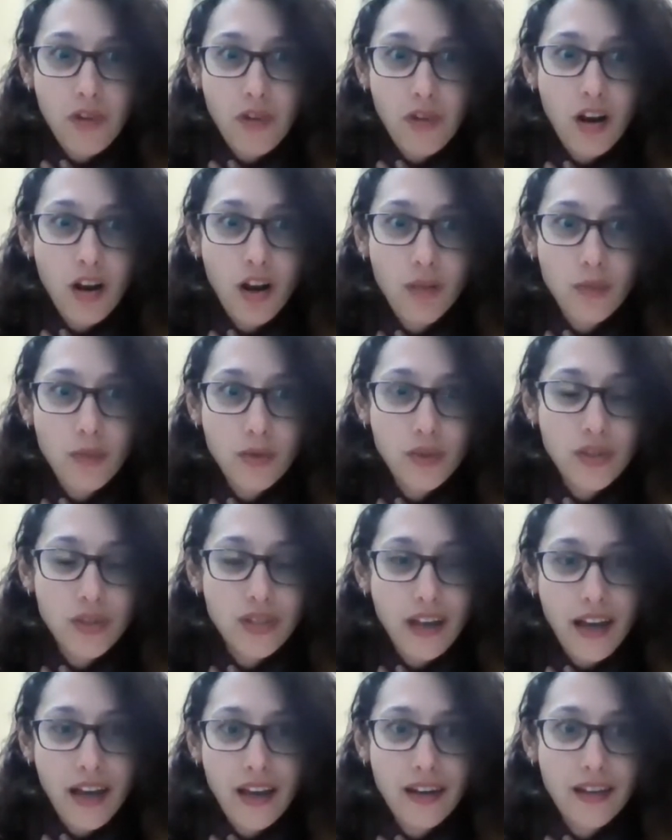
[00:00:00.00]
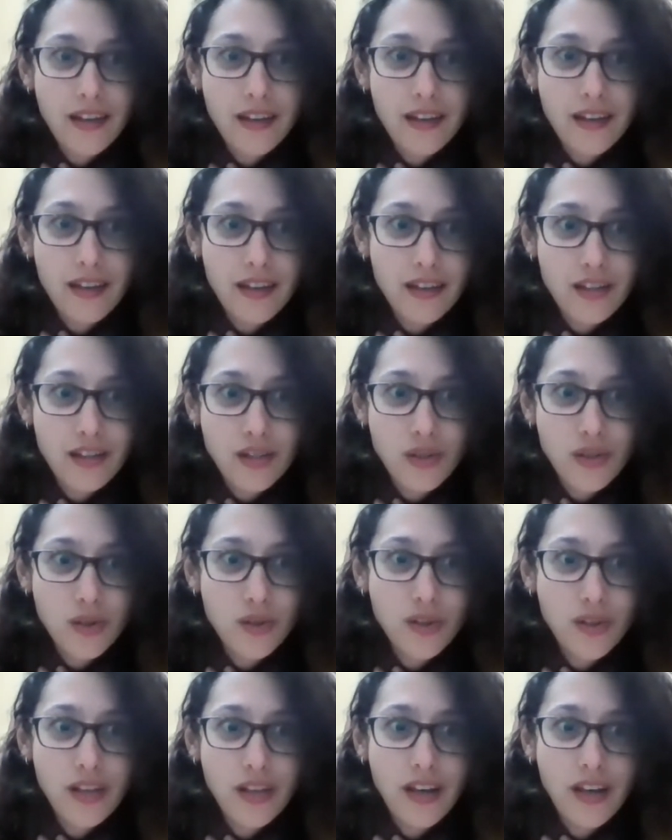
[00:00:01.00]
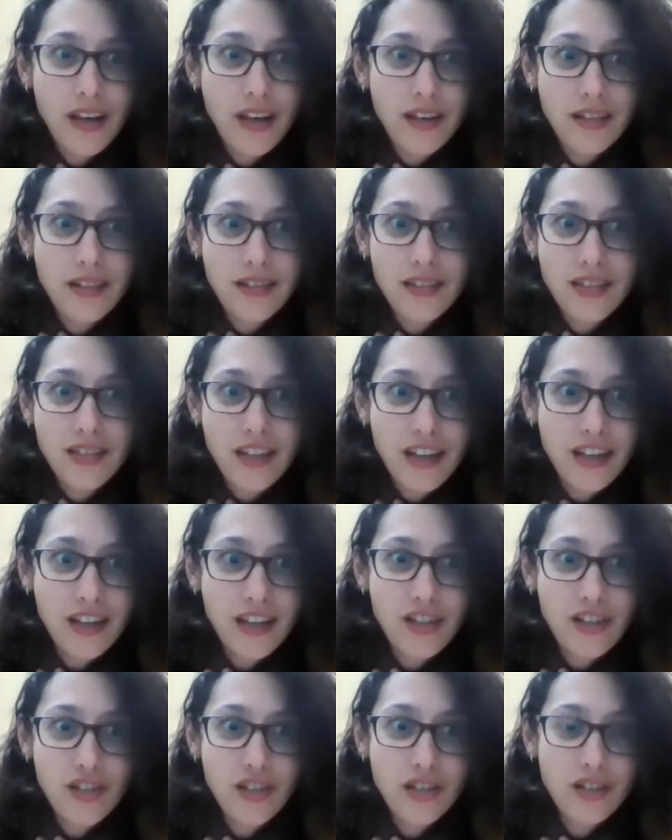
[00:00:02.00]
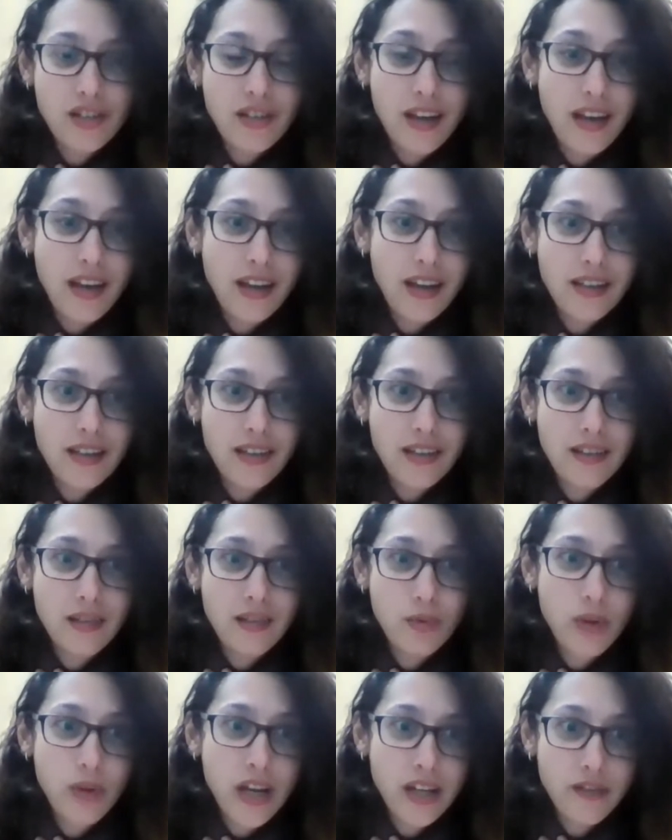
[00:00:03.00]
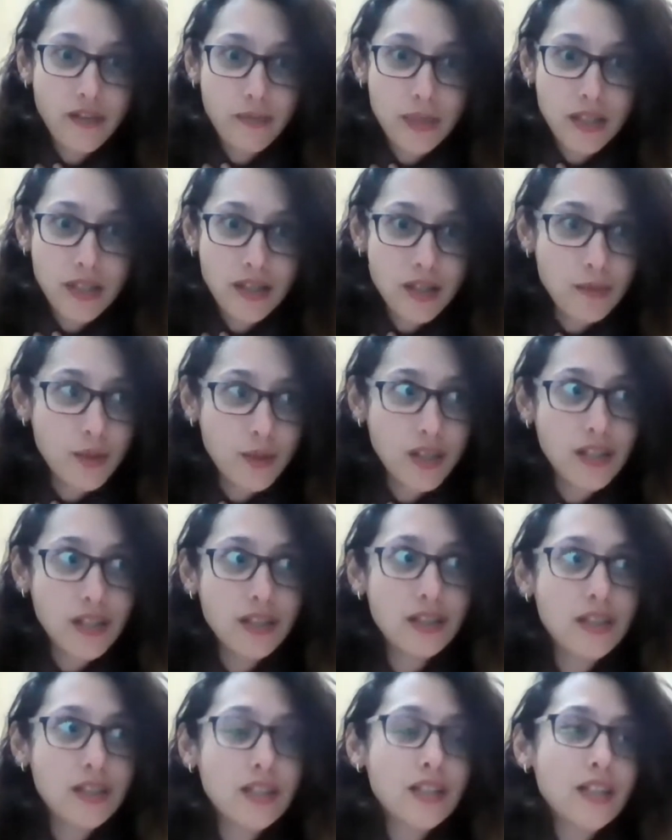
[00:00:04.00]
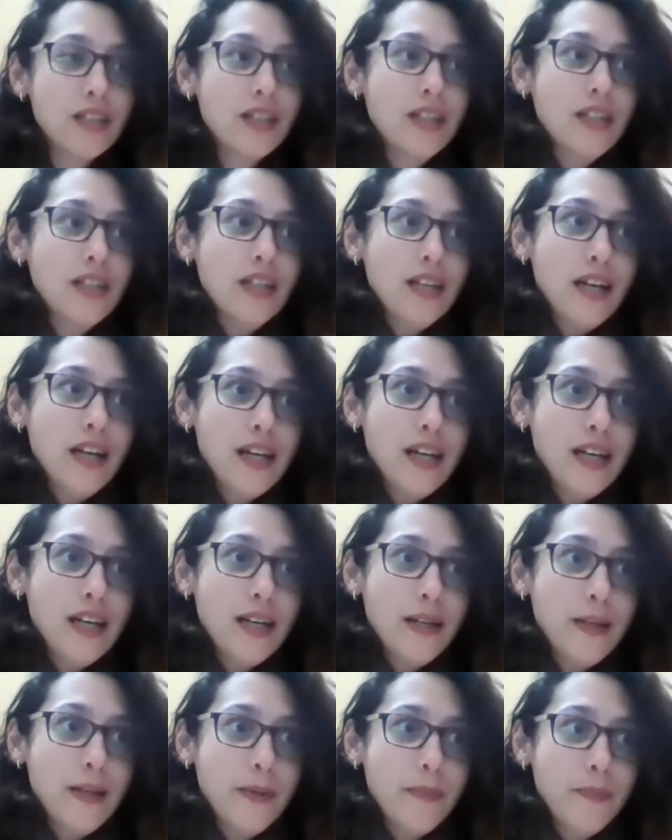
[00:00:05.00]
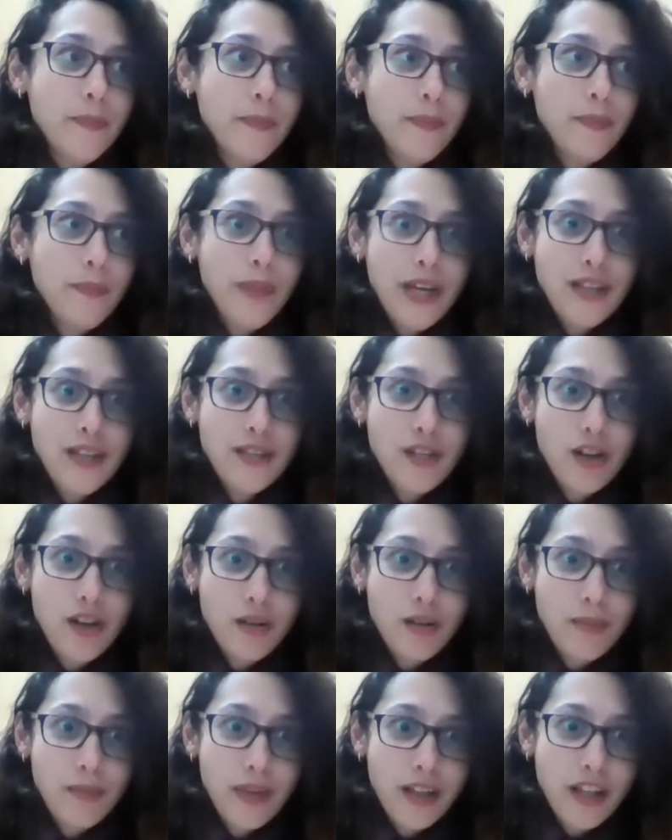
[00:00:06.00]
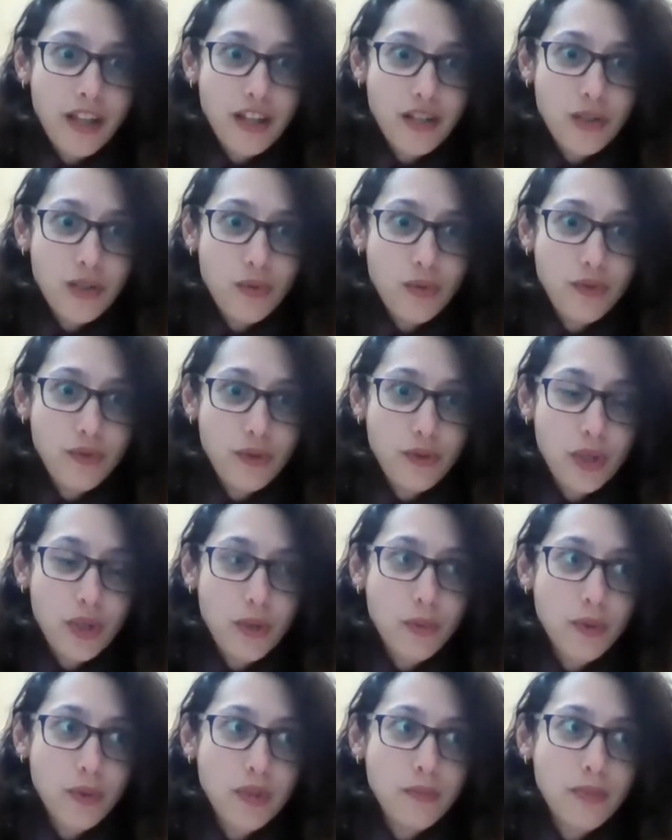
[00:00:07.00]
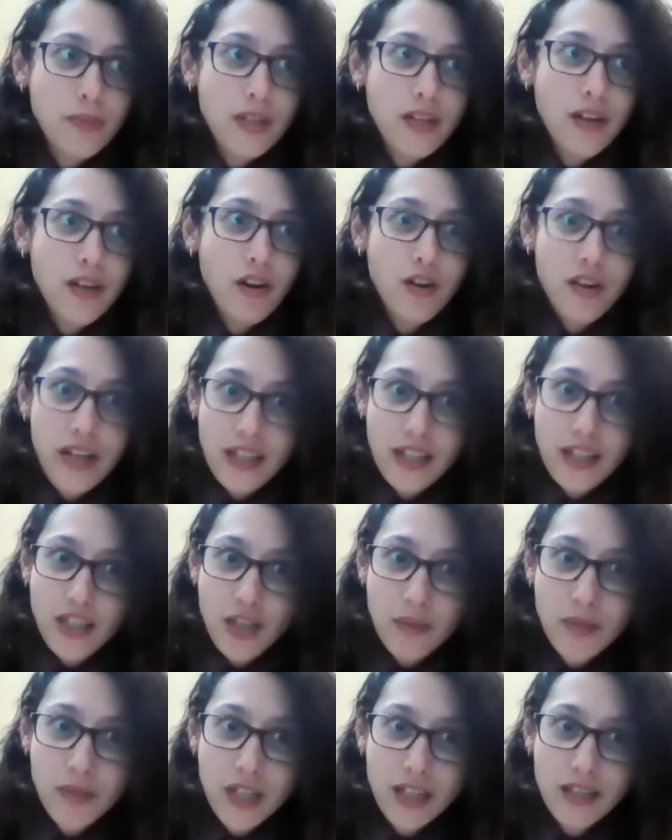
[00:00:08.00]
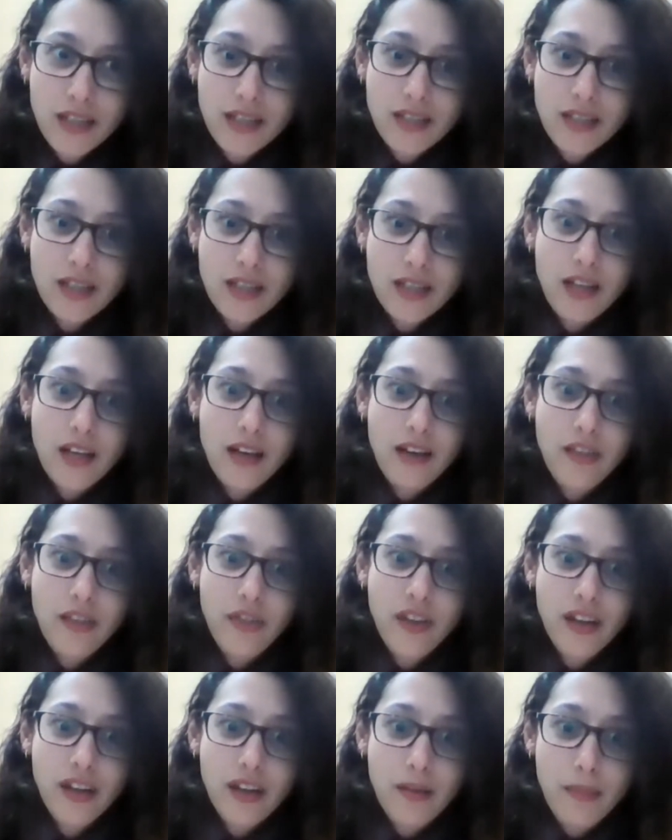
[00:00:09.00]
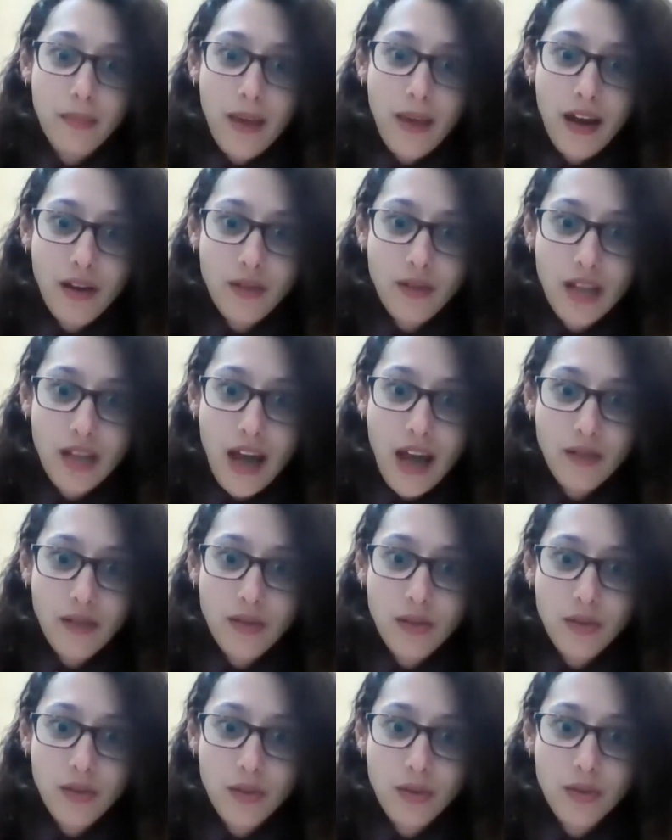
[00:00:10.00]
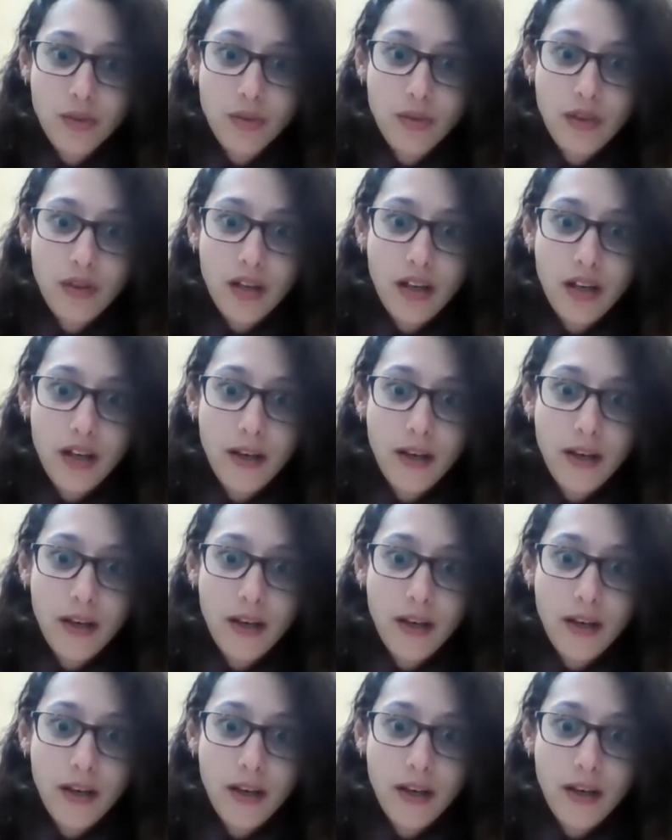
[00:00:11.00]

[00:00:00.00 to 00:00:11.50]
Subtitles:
almost any industry, any stage, and any creative business model. My talk, my lecture for you would be on that subject, thinking about how to